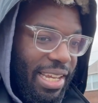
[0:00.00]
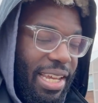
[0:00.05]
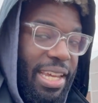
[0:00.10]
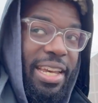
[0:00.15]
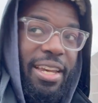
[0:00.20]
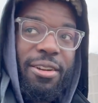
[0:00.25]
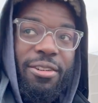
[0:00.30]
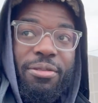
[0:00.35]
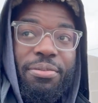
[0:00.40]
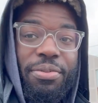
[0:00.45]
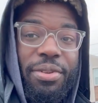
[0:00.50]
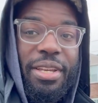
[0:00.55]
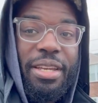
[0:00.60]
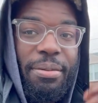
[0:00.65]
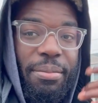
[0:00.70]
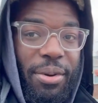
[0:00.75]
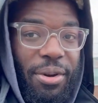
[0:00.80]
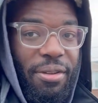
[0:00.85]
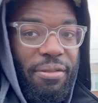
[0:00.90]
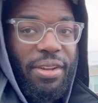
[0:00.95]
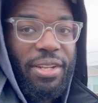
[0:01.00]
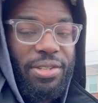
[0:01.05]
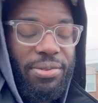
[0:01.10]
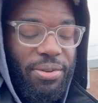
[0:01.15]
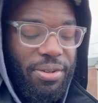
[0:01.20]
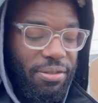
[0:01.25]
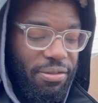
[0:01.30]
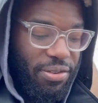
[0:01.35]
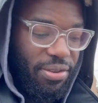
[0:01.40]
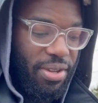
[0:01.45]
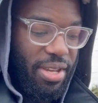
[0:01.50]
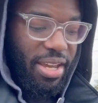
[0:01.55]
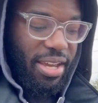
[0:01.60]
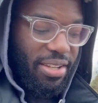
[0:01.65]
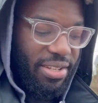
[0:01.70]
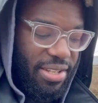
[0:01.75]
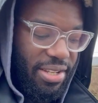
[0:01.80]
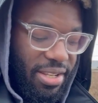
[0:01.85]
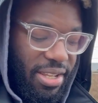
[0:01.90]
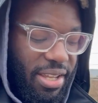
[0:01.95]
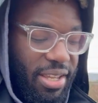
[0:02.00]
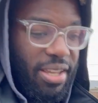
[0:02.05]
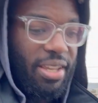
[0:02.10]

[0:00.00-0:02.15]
And hopefully it motivates one of you guys to